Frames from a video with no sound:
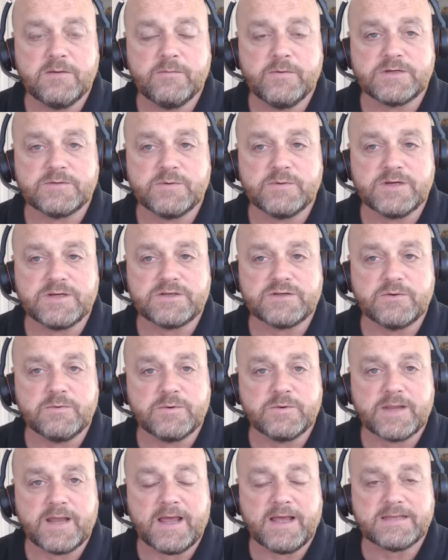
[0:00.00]
which we
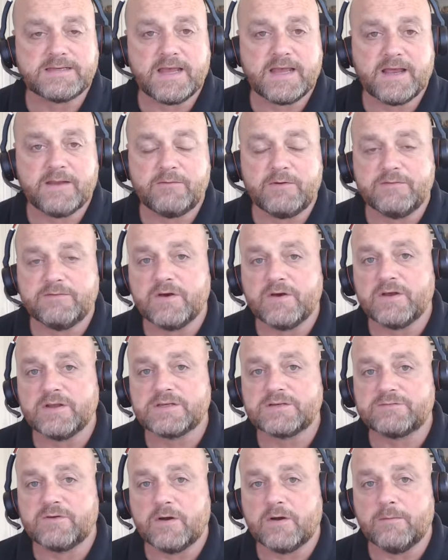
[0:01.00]
stalled at and
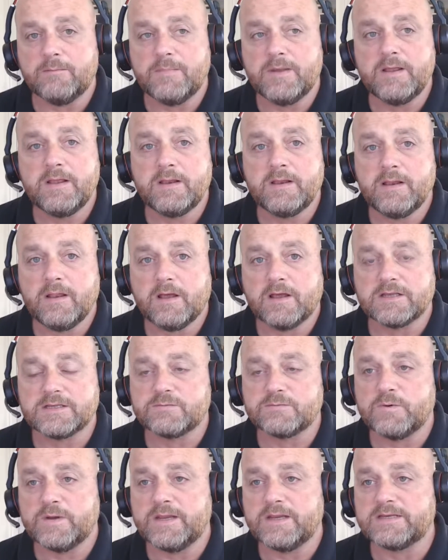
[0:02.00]
reversed from
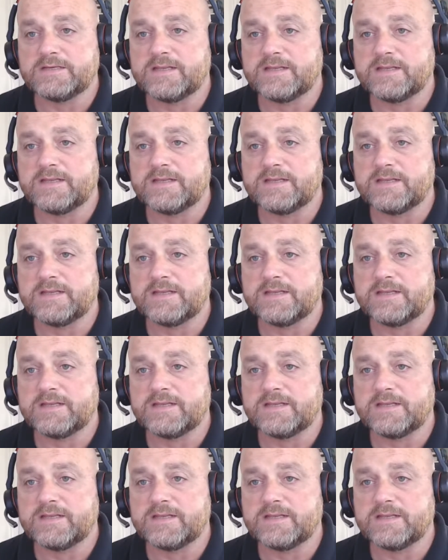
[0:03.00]
last week.